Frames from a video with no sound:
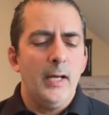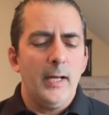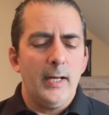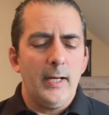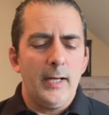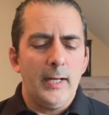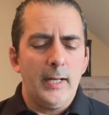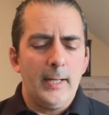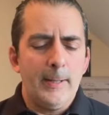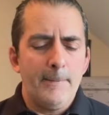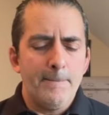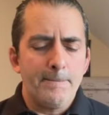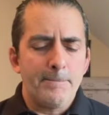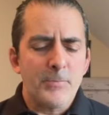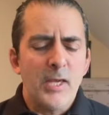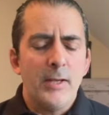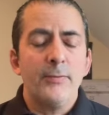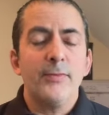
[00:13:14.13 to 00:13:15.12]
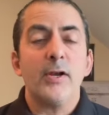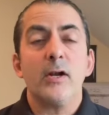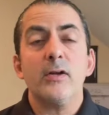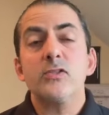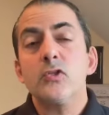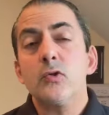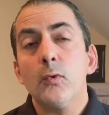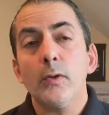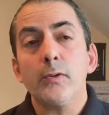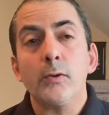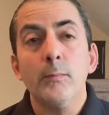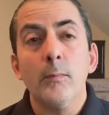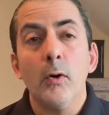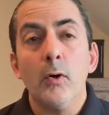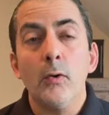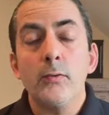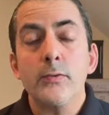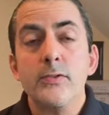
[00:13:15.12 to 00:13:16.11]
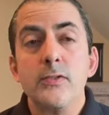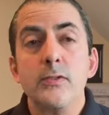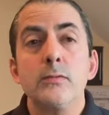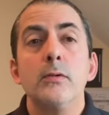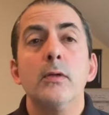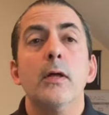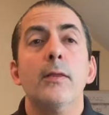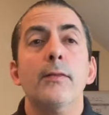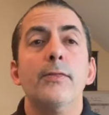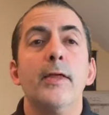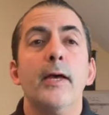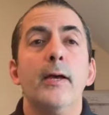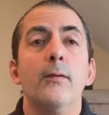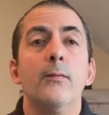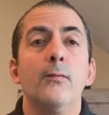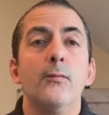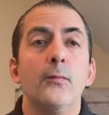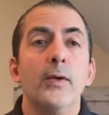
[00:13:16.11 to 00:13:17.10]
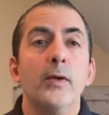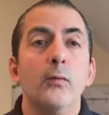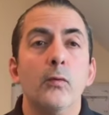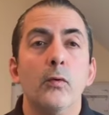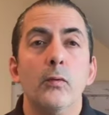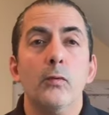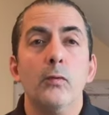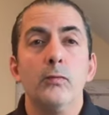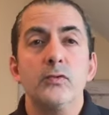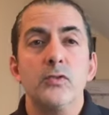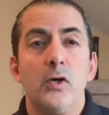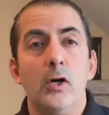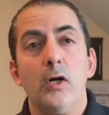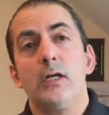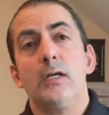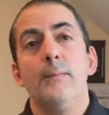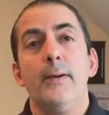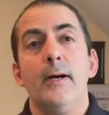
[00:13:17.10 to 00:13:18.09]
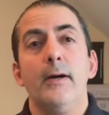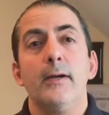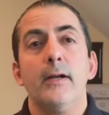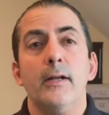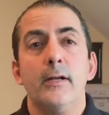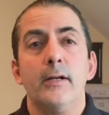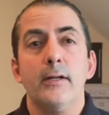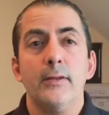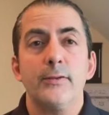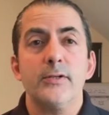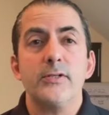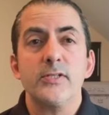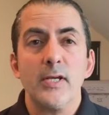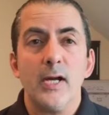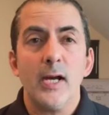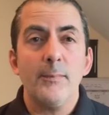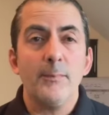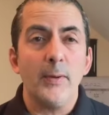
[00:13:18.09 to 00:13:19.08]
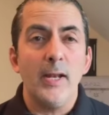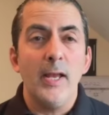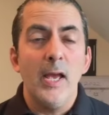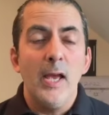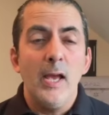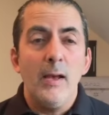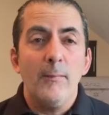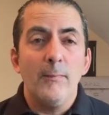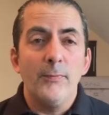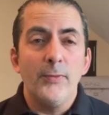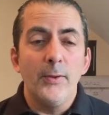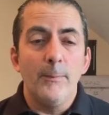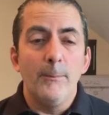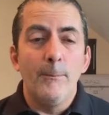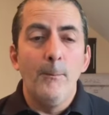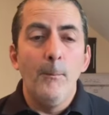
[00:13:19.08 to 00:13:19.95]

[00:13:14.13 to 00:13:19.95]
There are 2 other modes that we will talk about on another time, but the